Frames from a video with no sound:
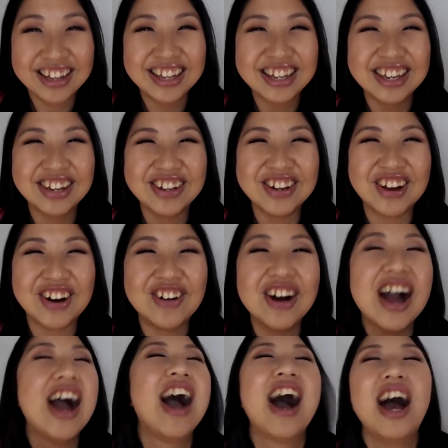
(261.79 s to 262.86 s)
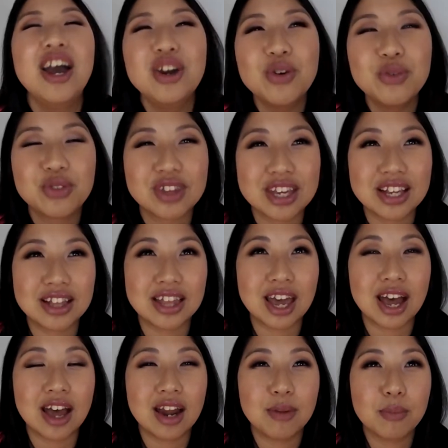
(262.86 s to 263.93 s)
you know? I don't think
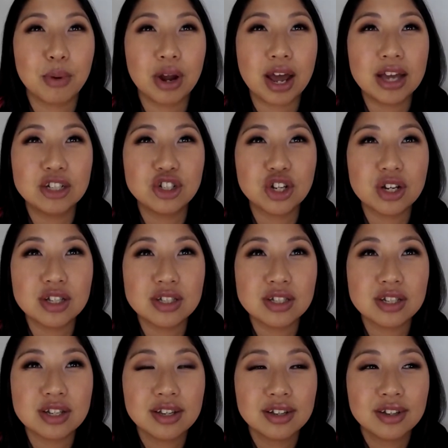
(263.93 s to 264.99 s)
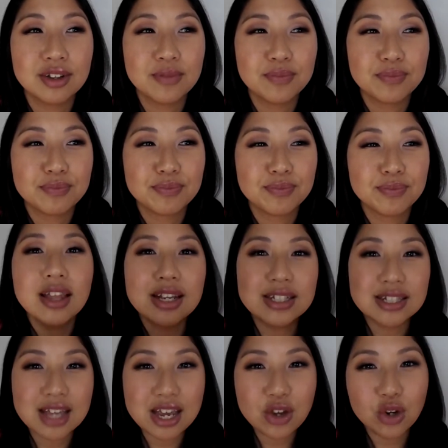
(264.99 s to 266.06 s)
that. But I just like
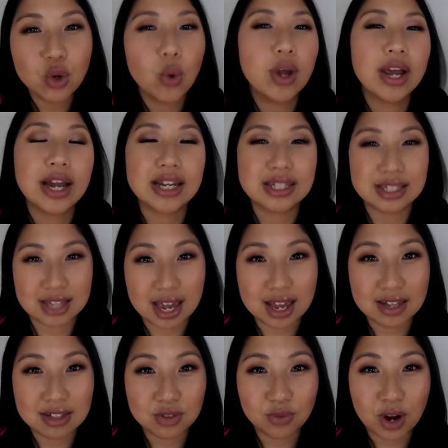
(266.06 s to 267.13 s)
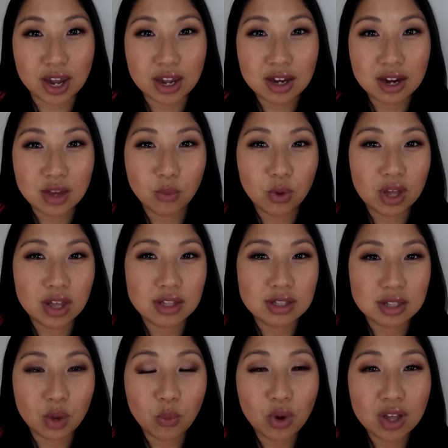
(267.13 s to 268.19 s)
say you're going on a date, right? With
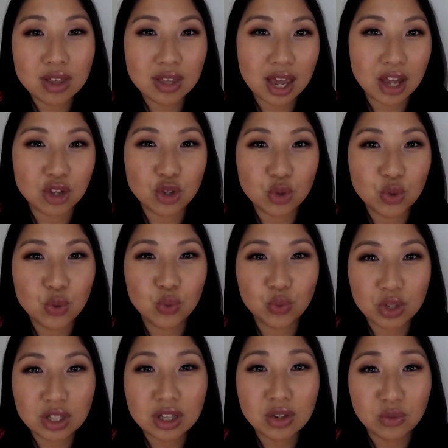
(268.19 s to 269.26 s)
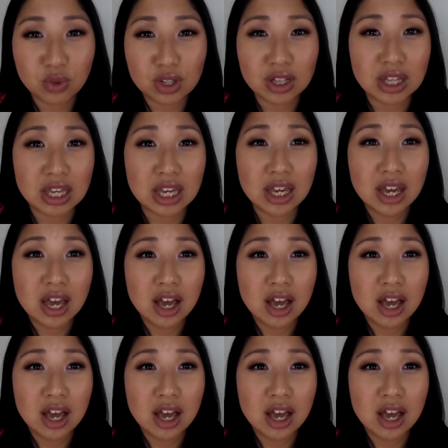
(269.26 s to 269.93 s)
someone that you really, really